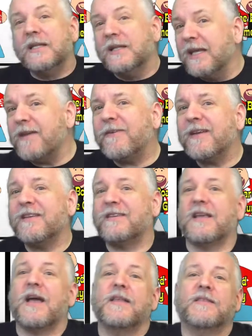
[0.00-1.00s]
Leaving
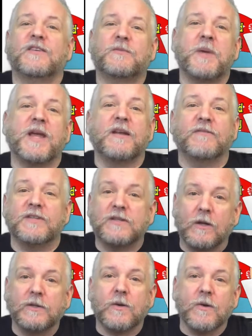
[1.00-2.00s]
aside the spate of
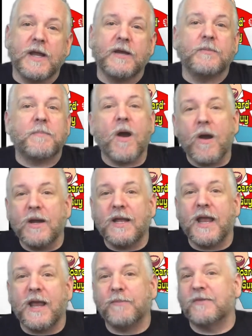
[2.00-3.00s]
adult-oriented party
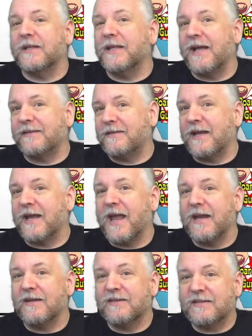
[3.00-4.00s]
games the last
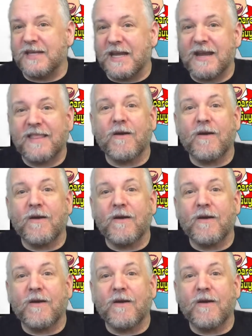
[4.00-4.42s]
decade has seen,